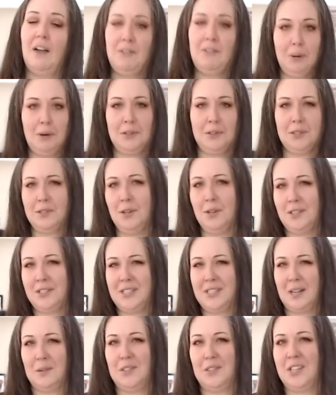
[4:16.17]
Have you also
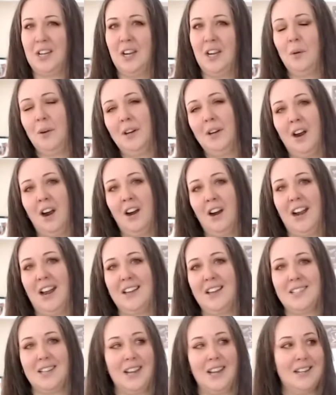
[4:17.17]
noticed how sick we are
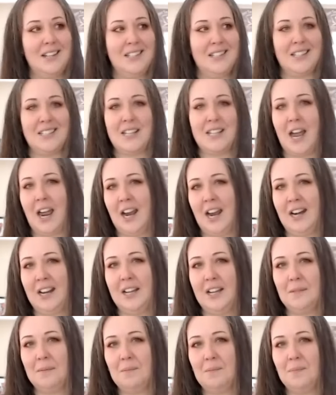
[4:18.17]
as a
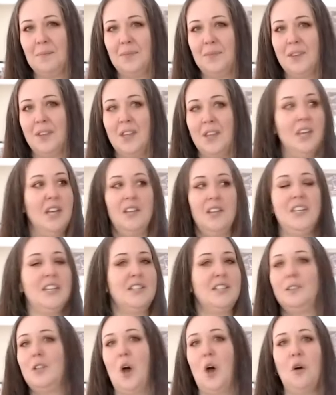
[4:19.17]
society?
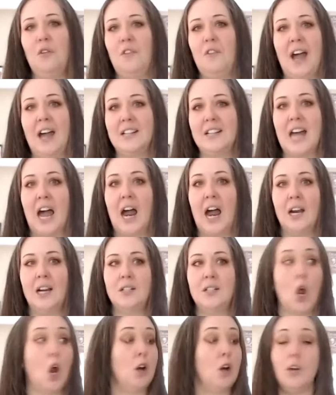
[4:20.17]
These low fat
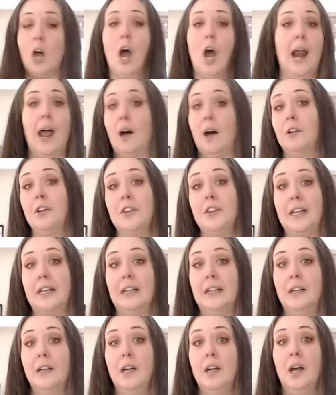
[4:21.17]
diets are not
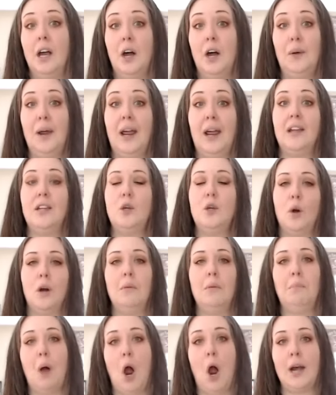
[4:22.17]
healthy. Okay,
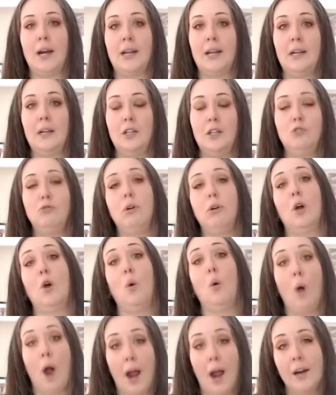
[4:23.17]
your body
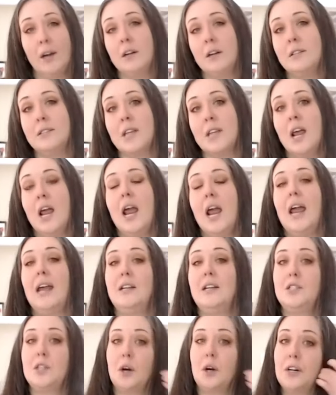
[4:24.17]
requires
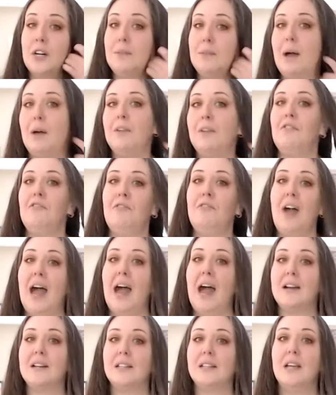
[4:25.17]
a certain amount of
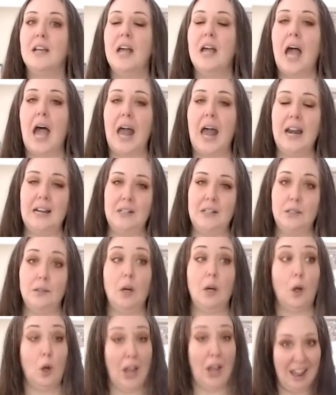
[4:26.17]
fat and a
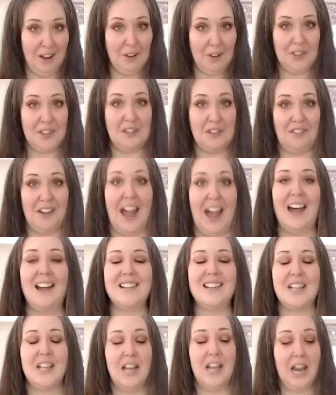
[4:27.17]
healthy
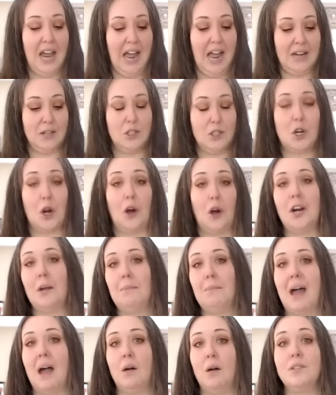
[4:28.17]
fat and certain
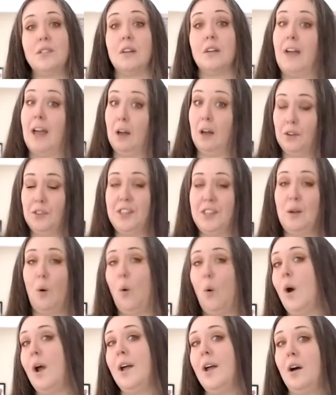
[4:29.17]
amounts of healthy
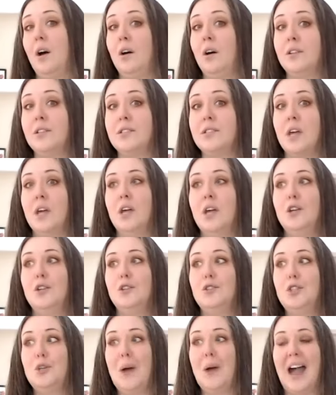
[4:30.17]
oils
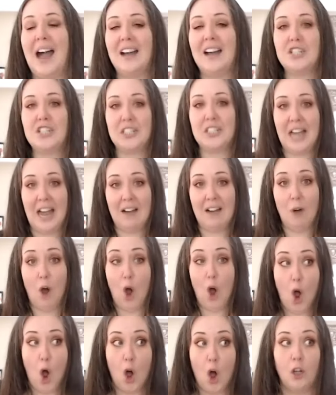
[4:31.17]
to actually have
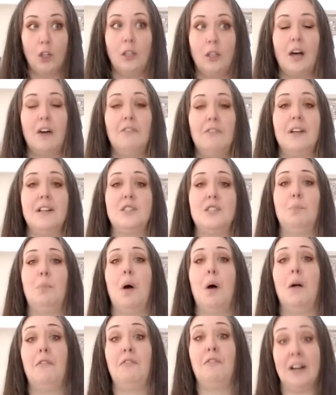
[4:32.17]
all of its
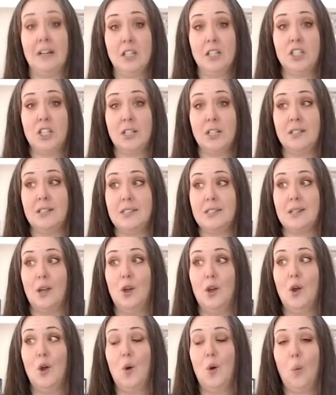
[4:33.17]
functions
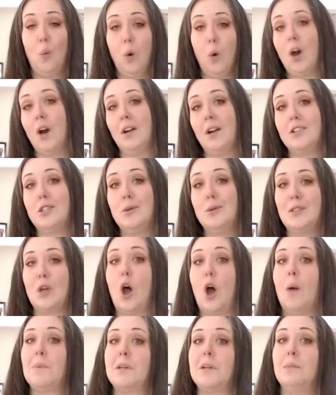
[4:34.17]
work to its
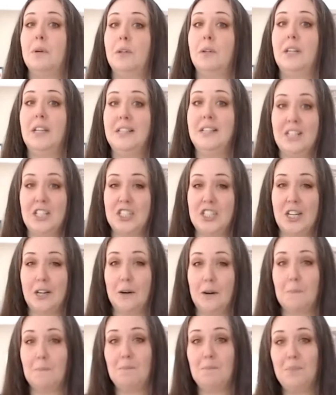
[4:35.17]
optimal
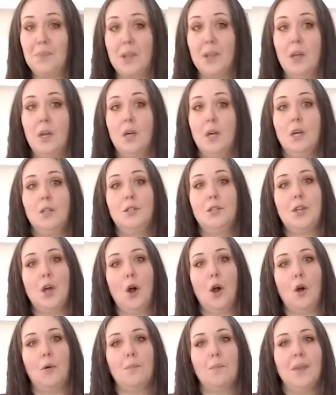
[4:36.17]
condition.
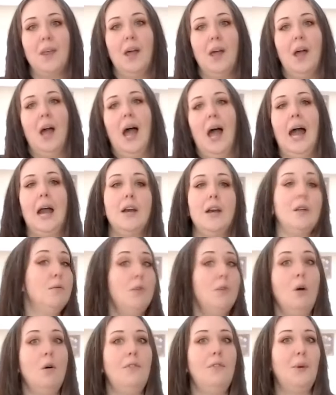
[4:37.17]
So, how do
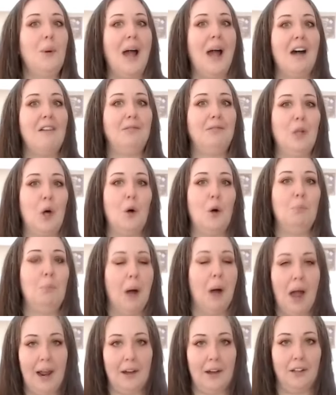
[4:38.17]
you know if you have low
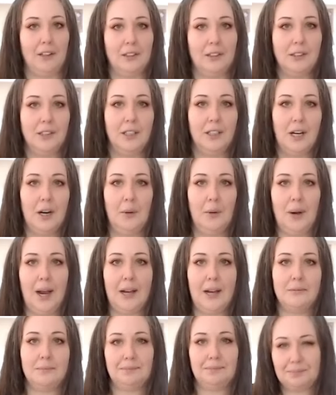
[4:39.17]
bile?
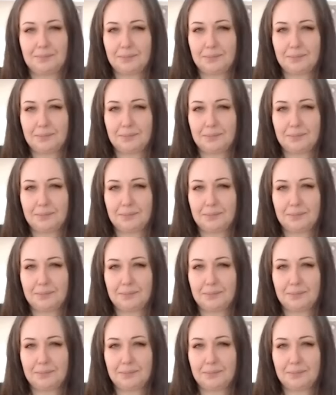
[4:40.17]
Okay,